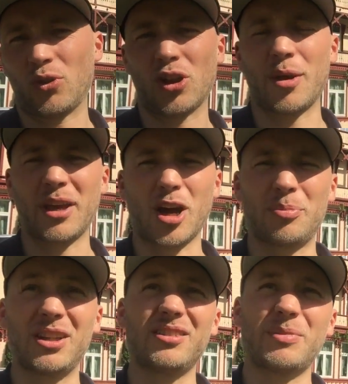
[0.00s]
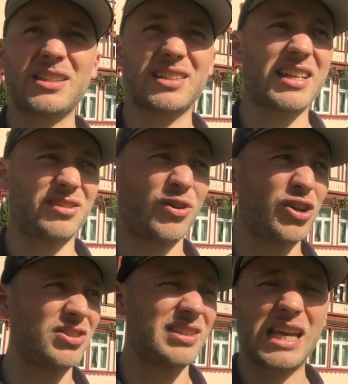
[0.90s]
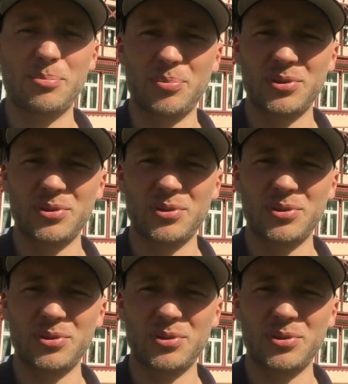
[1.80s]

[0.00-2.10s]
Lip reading: climbing up it. Basically it's very steep.